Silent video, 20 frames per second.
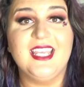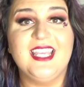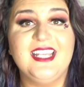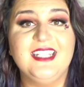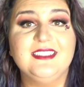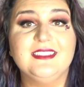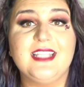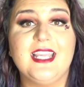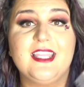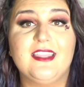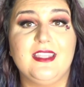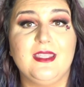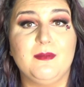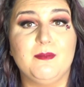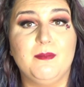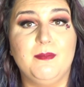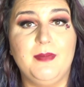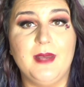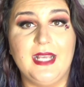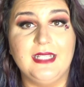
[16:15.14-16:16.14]
It is like the
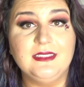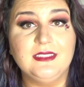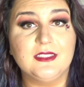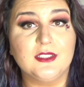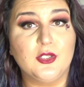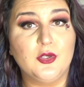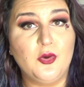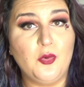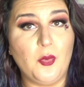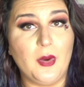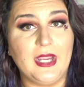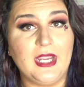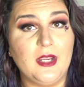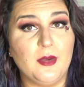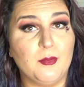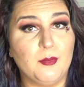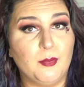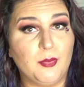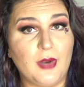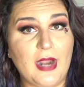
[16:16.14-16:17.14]
best quick
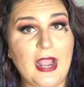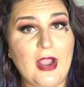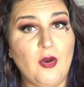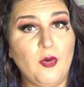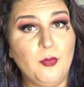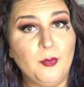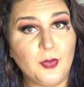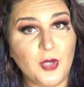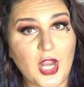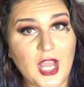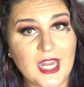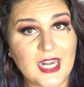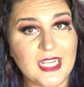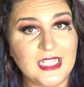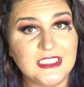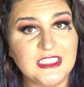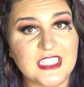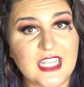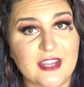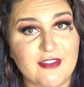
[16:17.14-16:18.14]
brow
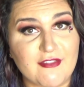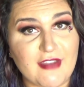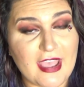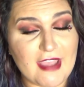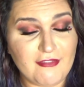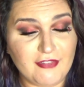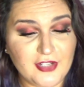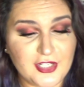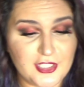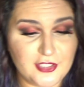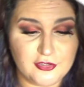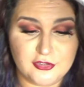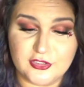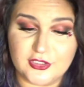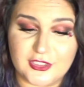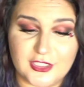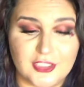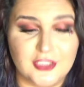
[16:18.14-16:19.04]
product I've ever used.